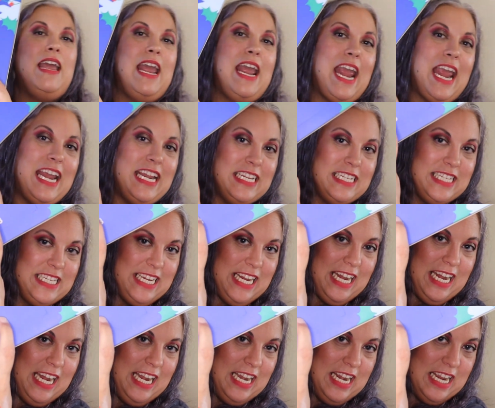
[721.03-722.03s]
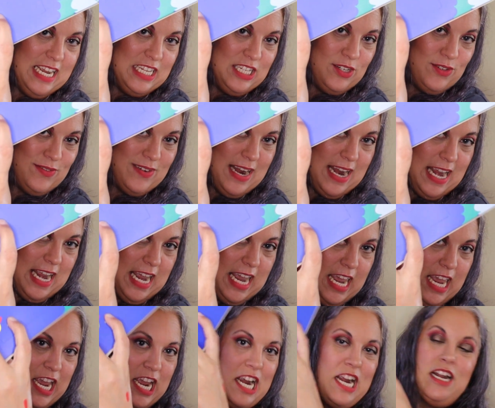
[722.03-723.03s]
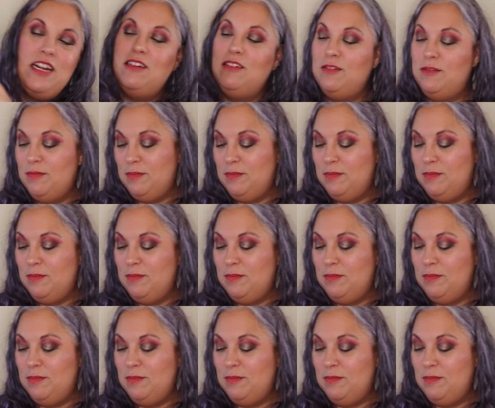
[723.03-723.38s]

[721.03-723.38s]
18 is right here.